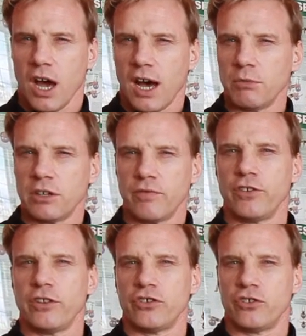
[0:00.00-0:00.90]
I'm looking
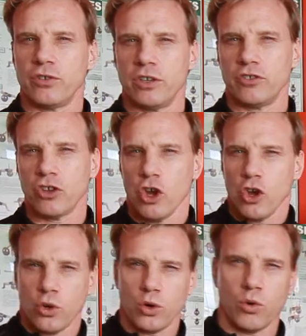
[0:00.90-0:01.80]
for the students
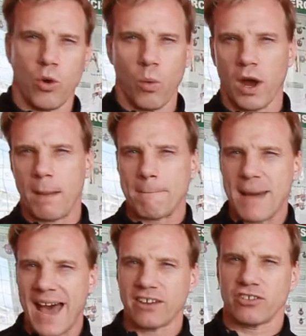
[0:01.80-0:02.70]
who want to
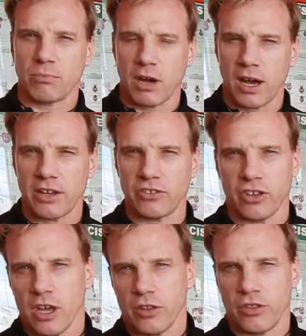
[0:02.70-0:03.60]
maximize